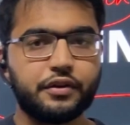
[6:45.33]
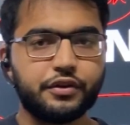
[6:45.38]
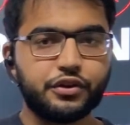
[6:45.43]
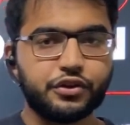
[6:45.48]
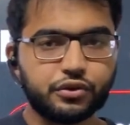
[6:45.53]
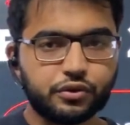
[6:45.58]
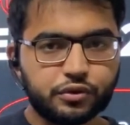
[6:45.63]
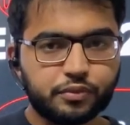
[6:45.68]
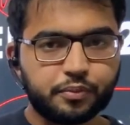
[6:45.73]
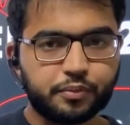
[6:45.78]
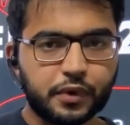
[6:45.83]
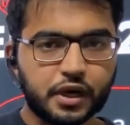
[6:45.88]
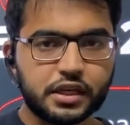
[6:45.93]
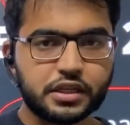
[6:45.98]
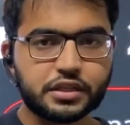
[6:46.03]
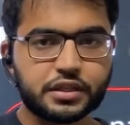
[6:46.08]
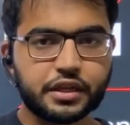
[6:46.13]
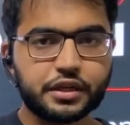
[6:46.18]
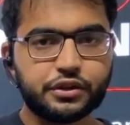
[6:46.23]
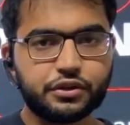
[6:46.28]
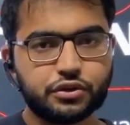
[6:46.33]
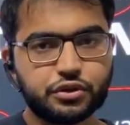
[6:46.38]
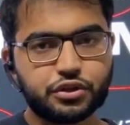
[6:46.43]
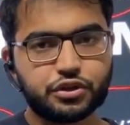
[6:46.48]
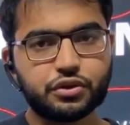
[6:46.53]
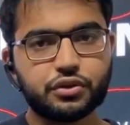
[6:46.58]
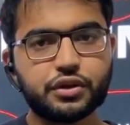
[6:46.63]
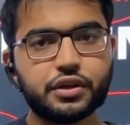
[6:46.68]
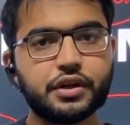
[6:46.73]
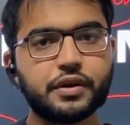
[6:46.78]
you must and you
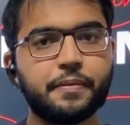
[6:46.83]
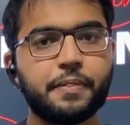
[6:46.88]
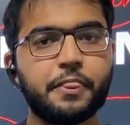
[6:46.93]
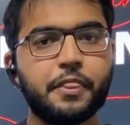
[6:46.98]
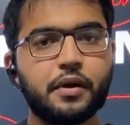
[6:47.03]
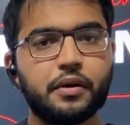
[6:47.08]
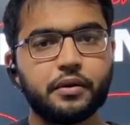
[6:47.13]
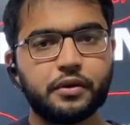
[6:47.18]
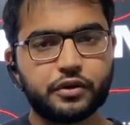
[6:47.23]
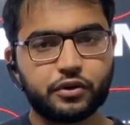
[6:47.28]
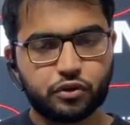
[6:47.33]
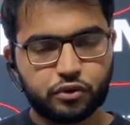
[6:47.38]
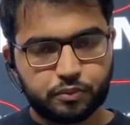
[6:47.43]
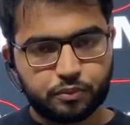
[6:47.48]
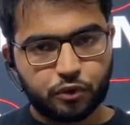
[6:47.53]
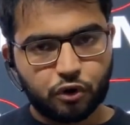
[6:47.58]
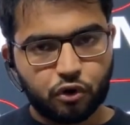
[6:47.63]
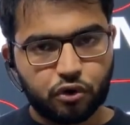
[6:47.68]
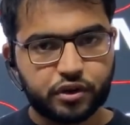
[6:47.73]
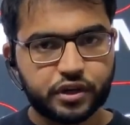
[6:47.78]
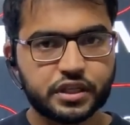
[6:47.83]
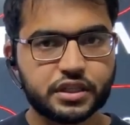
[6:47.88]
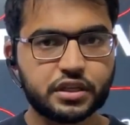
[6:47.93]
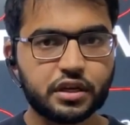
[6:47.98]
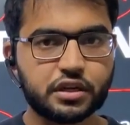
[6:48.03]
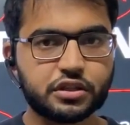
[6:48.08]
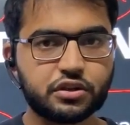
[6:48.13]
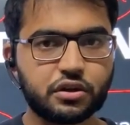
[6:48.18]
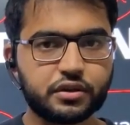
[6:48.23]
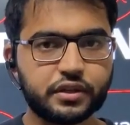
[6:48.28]
should do more
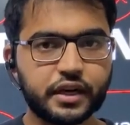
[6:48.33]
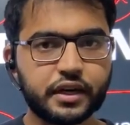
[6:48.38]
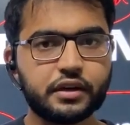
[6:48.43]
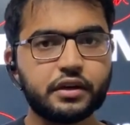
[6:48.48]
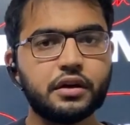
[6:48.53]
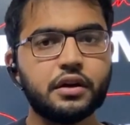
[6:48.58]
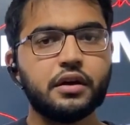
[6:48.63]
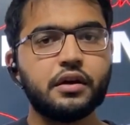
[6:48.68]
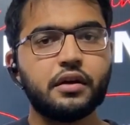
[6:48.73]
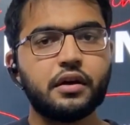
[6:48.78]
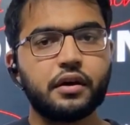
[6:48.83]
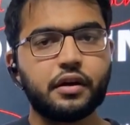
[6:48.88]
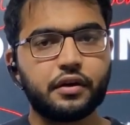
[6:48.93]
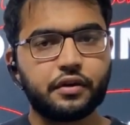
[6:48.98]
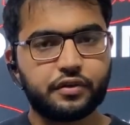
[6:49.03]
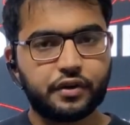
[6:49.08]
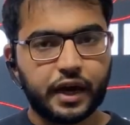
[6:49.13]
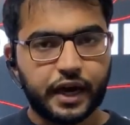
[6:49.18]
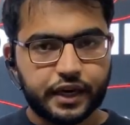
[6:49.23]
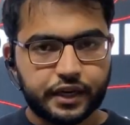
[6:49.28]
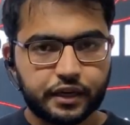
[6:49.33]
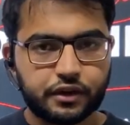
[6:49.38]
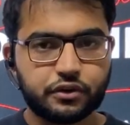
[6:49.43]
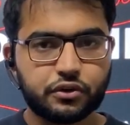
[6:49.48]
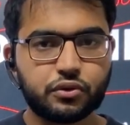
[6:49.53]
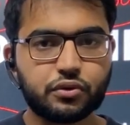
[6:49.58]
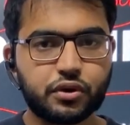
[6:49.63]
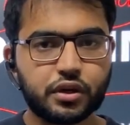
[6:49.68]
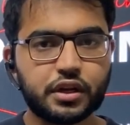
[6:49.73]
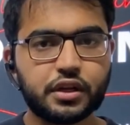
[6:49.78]
research on that, write in
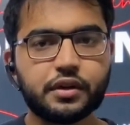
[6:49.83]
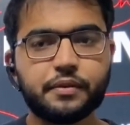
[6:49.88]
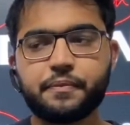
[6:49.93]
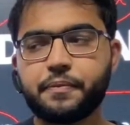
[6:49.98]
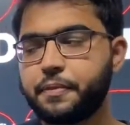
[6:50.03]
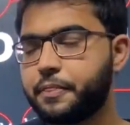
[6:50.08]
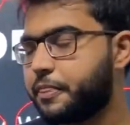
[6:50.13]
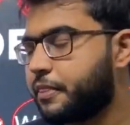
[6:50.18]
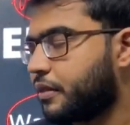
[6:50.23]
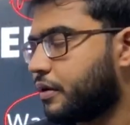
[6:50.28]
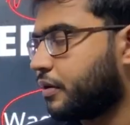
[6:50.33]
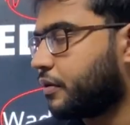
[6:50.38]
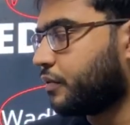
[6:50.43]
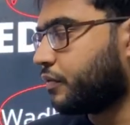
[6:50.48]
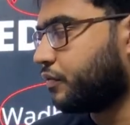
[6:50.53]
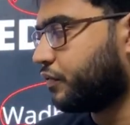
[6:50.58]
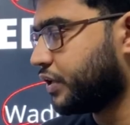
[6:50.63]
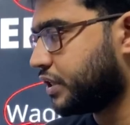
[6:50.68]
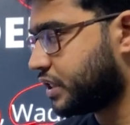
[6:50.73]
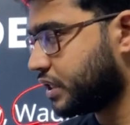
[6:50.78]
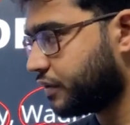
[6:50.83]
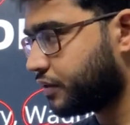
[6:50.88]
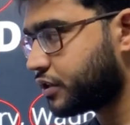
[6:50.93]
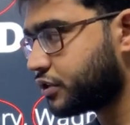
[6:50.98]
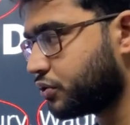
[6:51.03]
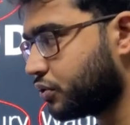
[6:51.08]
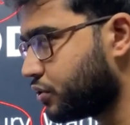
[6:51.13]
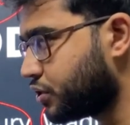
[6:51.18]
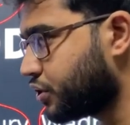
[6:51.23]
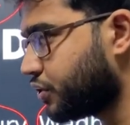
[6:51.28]
Google, whichever
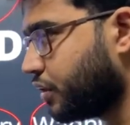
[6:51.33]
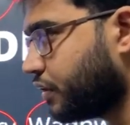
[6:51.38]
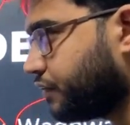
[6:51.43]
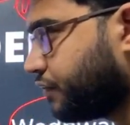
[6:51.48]
source you are